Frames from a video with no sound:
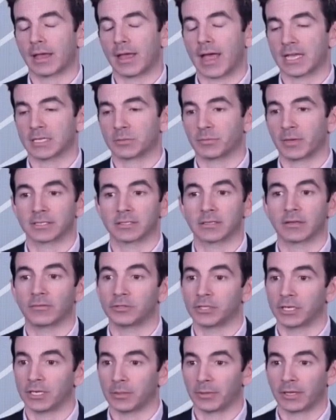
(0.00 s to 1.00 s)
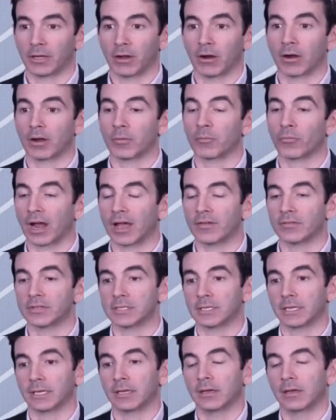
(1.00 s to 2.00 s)
aspects of GDPR and
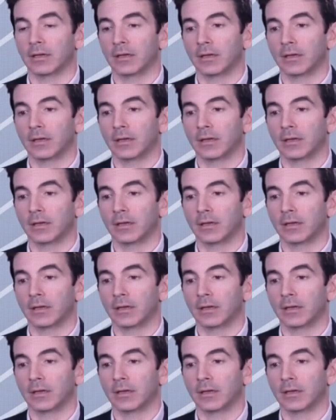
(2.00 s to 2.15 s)
privacy,